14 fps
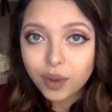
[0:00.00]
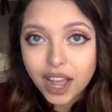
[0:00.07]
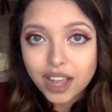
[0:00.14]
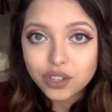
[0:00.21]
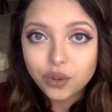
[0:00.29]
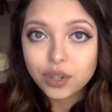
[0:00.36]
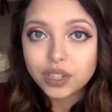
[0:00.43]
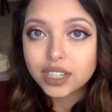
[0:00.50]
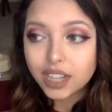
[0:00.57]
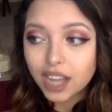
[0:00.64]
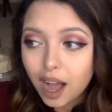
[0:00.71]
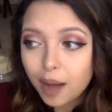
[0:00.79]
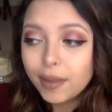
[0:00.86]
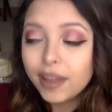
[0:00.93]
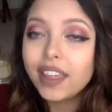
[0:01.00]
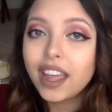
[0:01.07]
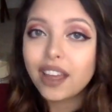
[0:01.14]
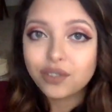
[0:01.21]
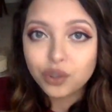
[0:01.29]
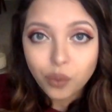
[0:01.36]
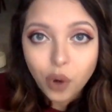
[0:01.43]
escort to come and they
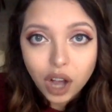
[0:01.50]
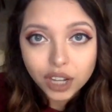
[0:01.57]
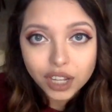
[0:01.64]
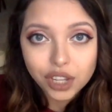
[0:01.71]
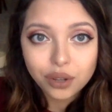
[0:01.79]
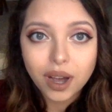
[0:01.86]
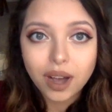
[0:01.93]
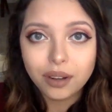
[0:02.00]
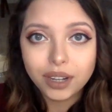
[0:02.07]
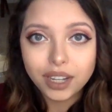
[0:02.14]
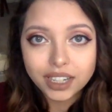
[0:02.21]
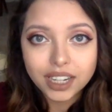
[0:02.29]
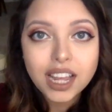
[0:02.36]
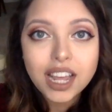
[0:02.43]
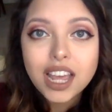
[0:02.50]
have to walk you out and